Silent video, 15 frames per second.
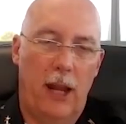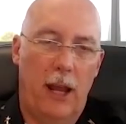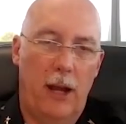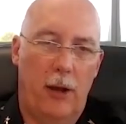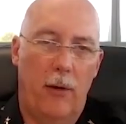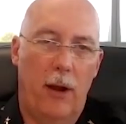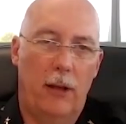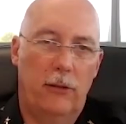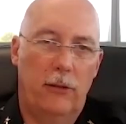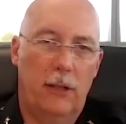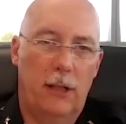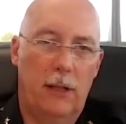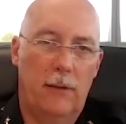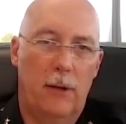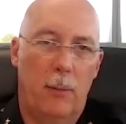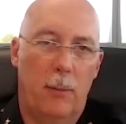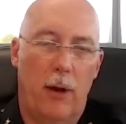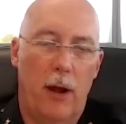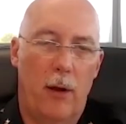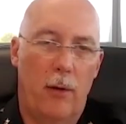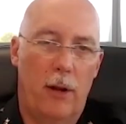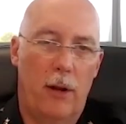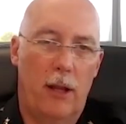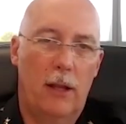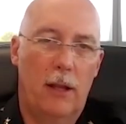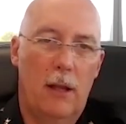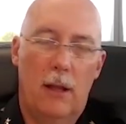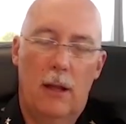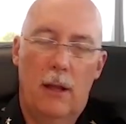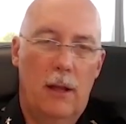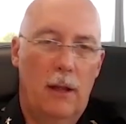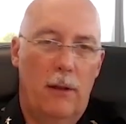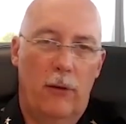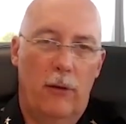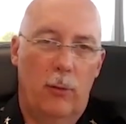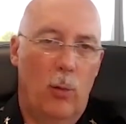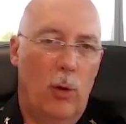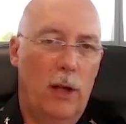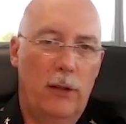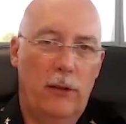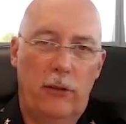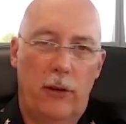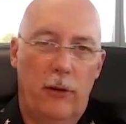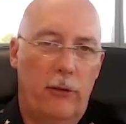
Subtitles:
categorized and given a priority. There's ones,